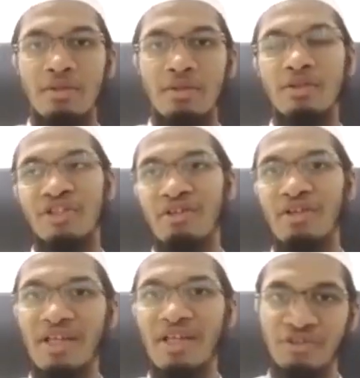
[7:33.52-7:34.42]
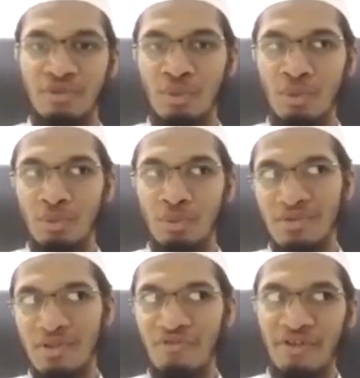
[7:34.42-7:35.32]
Shirk has two
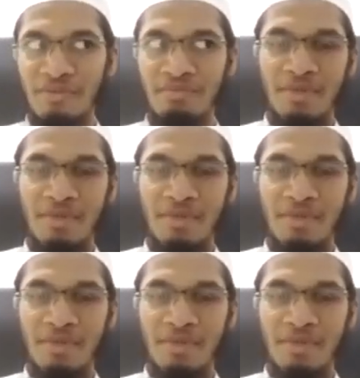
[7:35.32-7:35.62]
different